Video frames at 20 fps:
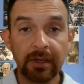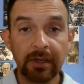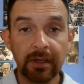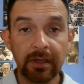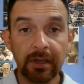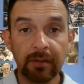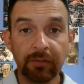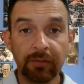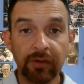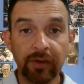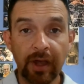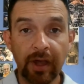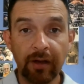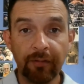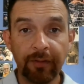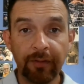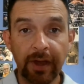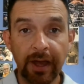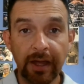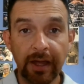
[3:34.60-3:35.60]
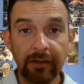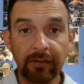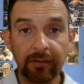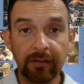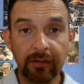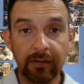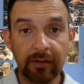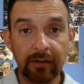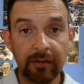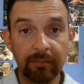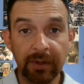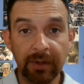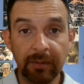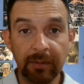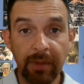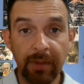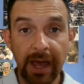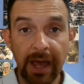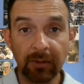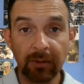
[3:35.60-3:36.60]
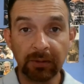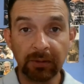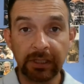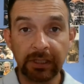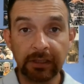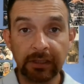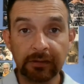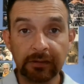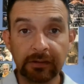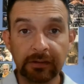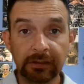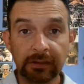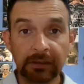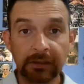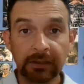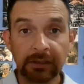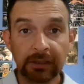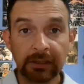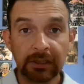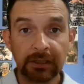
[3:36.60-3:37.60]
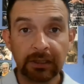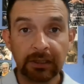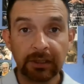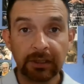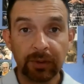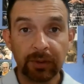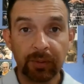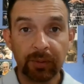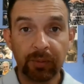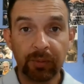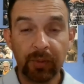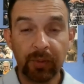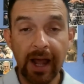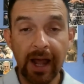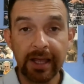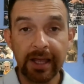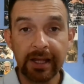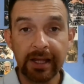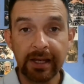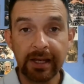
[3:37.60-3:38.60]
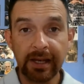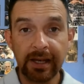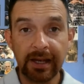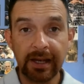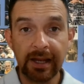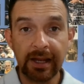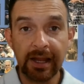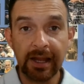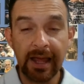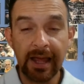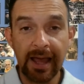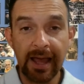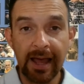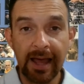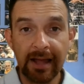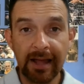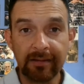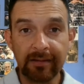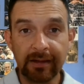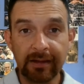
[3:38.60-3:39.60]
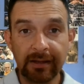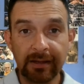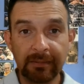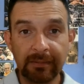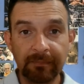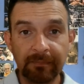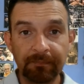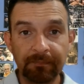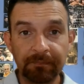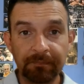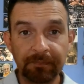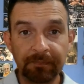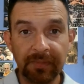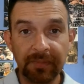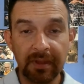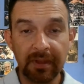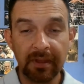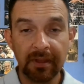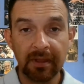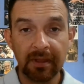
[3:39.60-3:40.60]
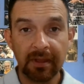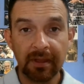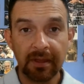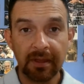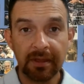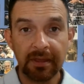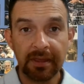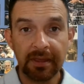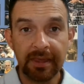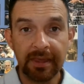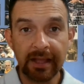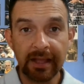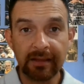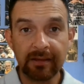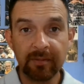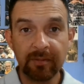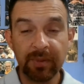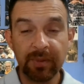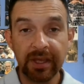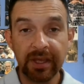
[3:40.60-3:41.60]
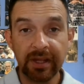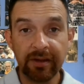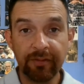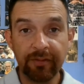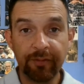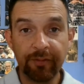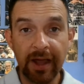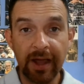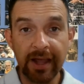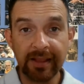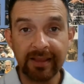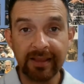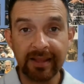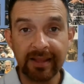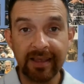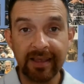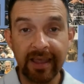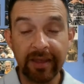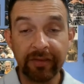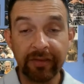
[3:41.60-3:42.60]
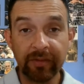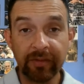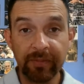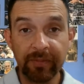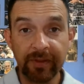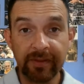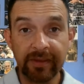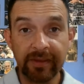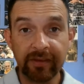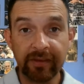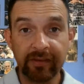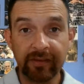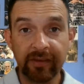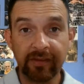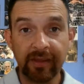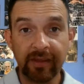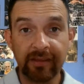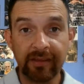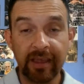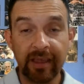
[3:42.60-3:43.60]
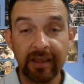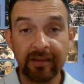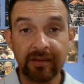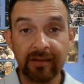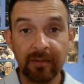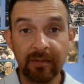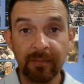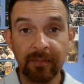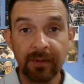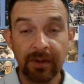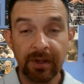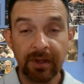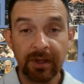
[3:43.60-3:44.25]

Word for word: He himself has been battle tested. Ryan has um, yet to be in a fight that takes him the distance that takes him